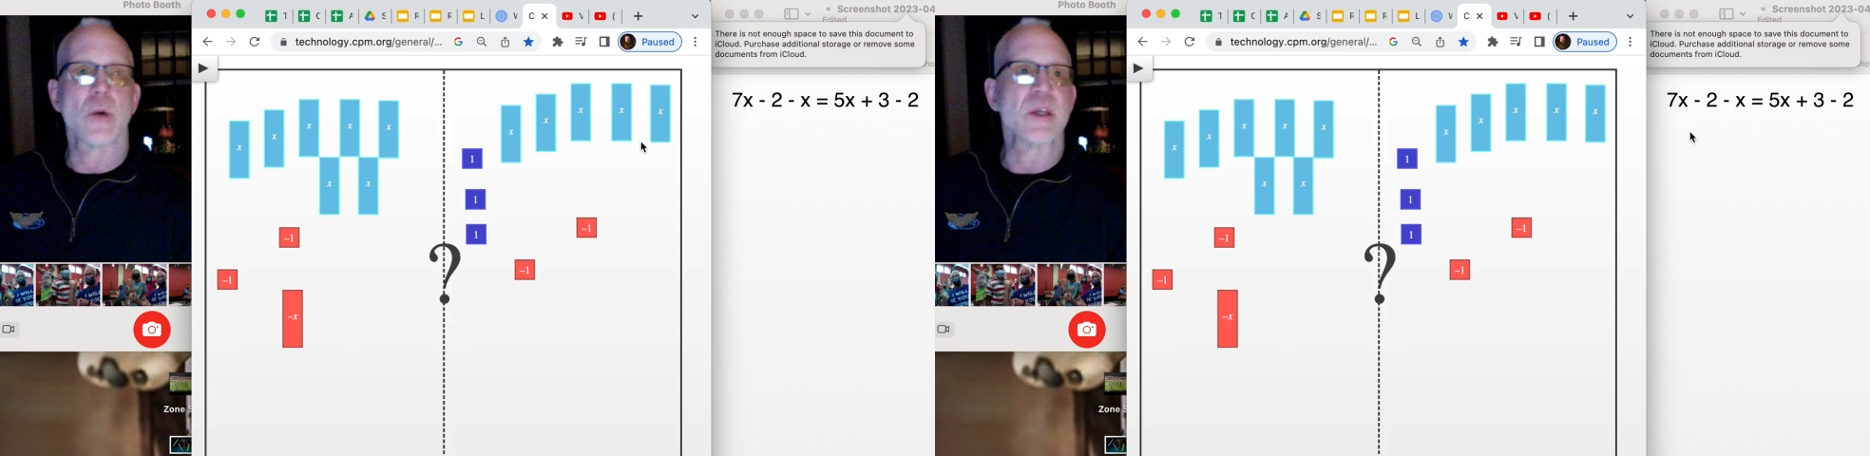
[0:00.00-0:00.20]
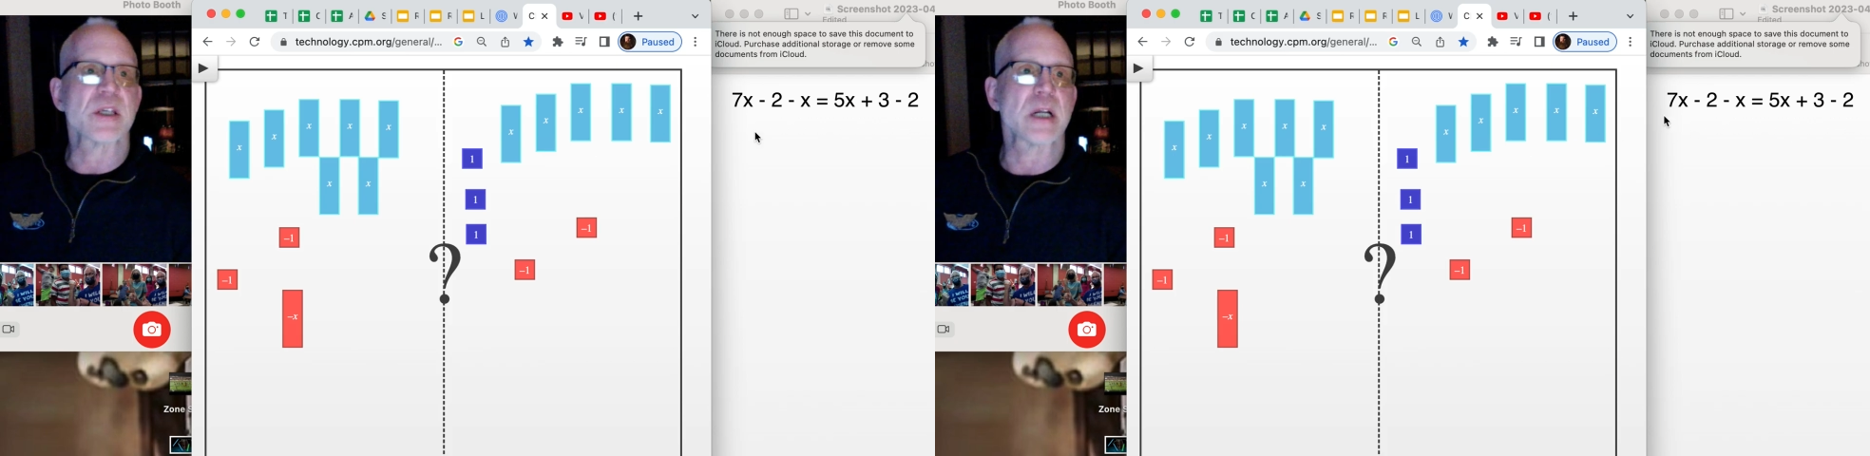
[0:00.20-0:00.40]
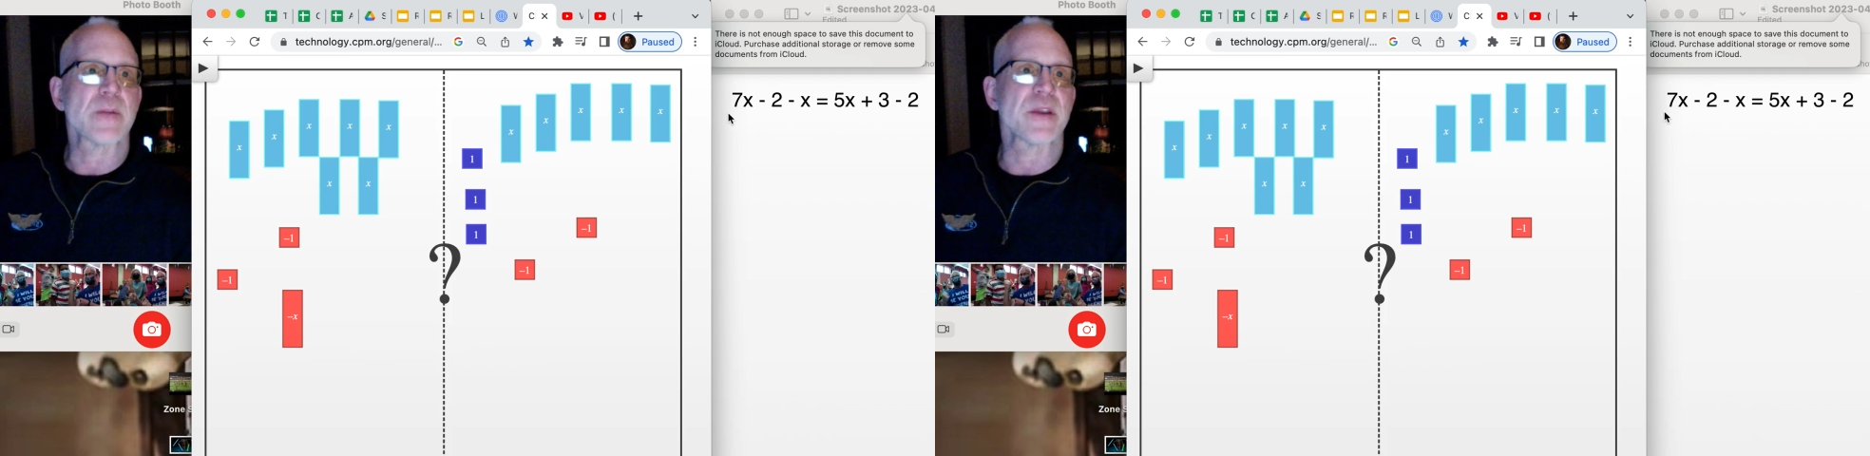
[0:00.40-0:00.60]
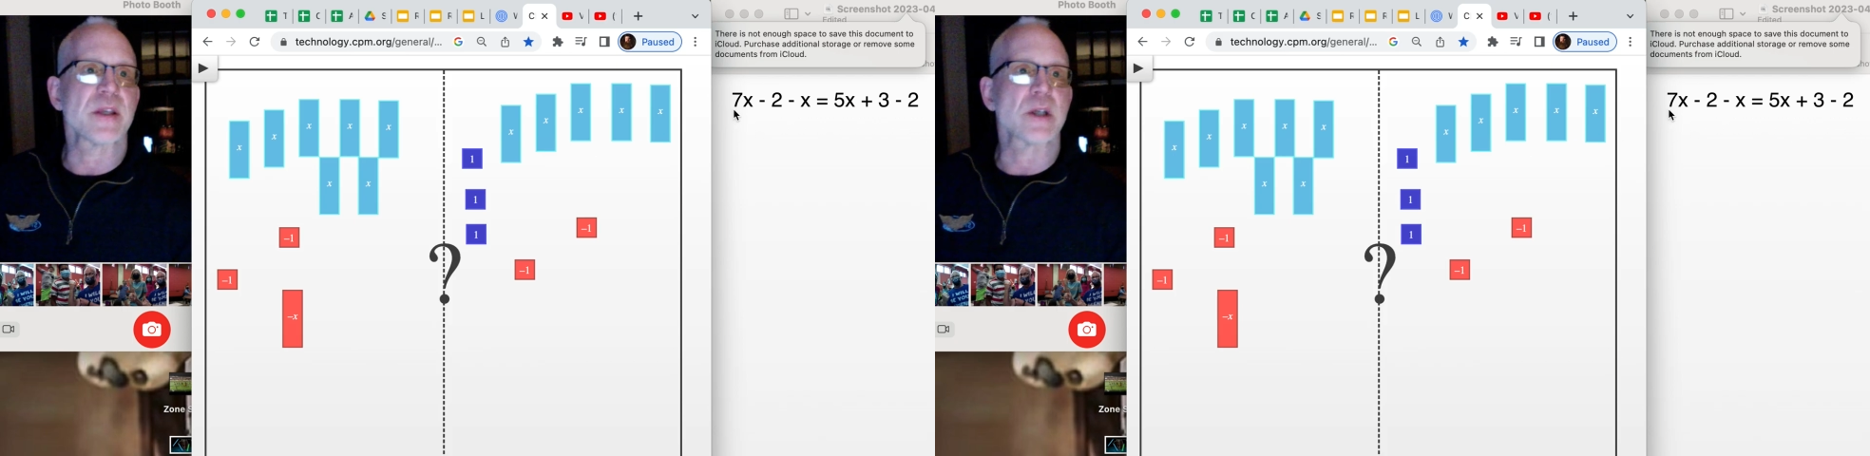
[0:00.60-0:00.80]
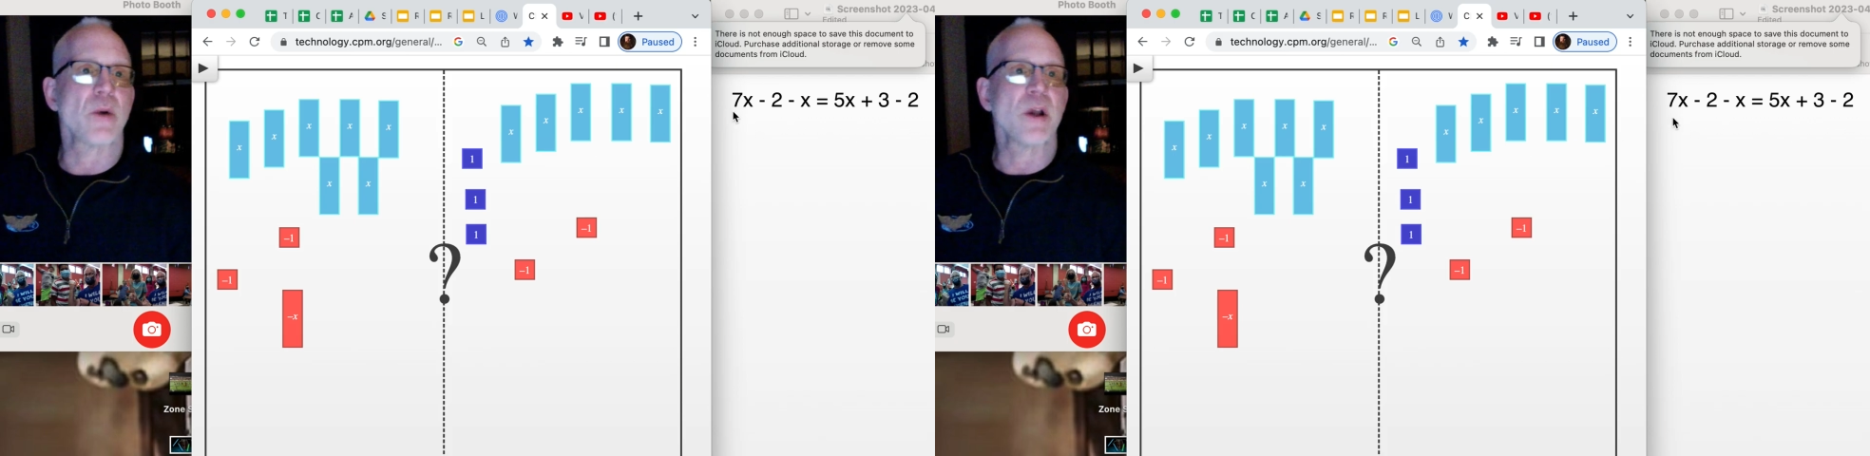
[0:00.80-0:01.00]
we started with
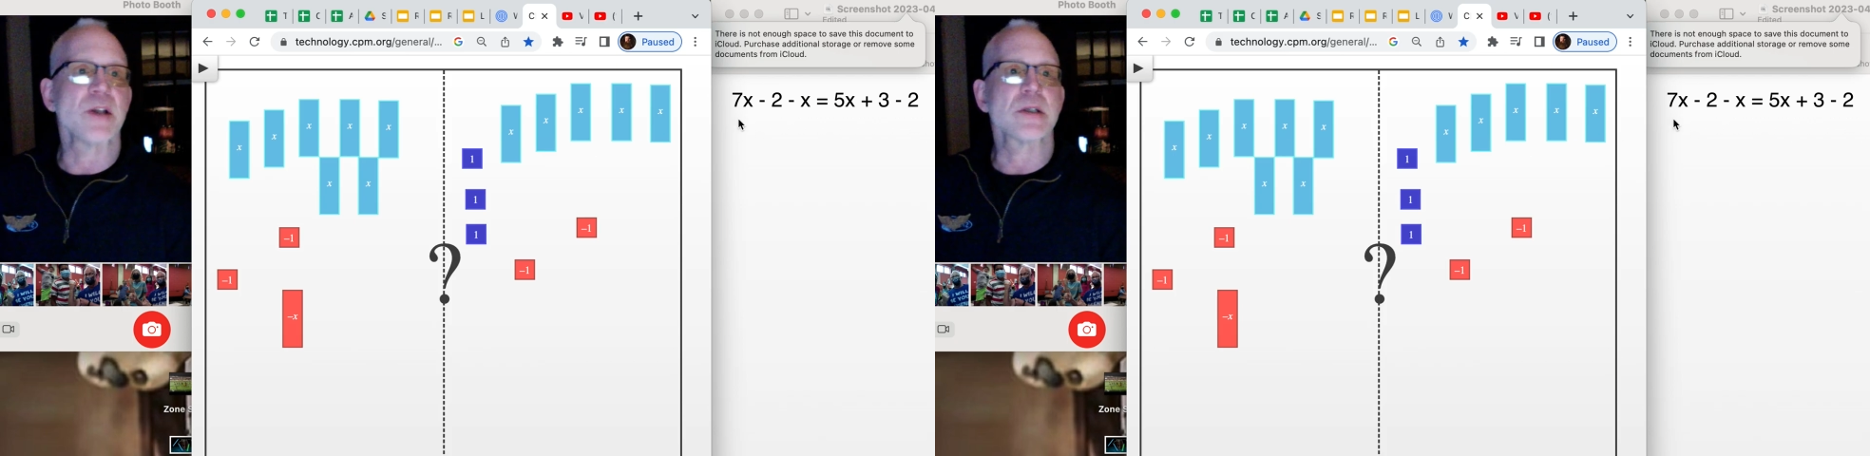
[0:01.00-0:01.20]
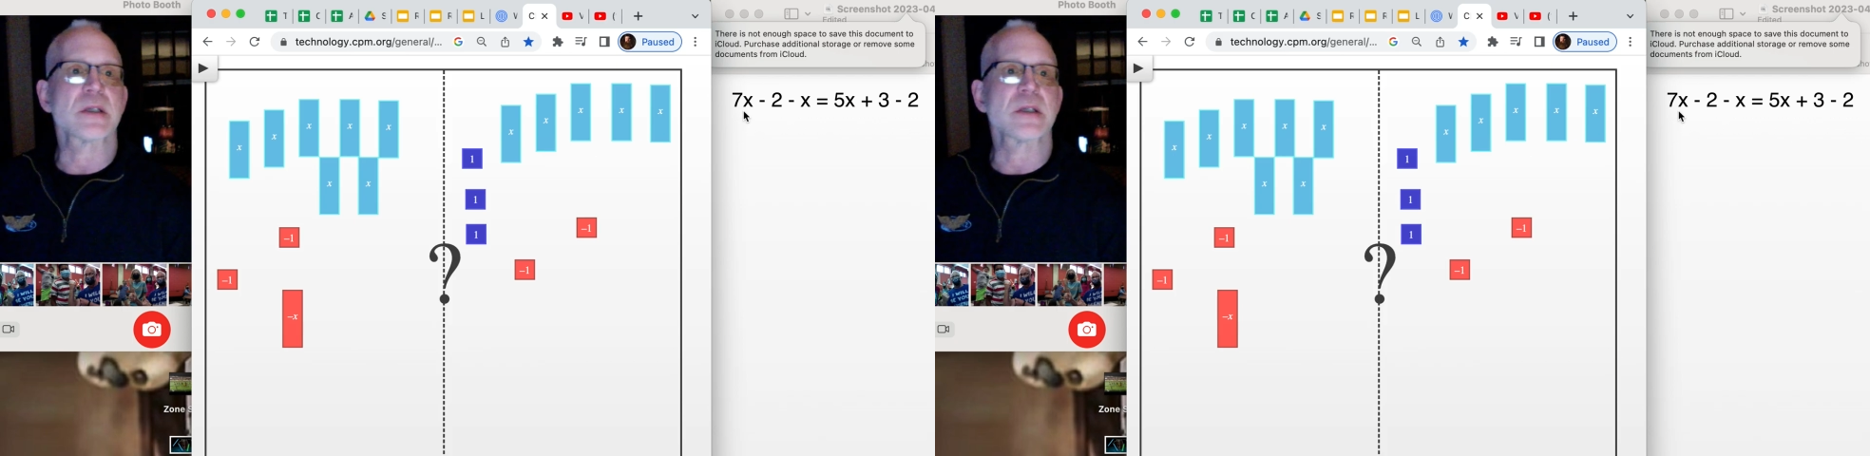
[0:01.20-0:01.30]
this equation,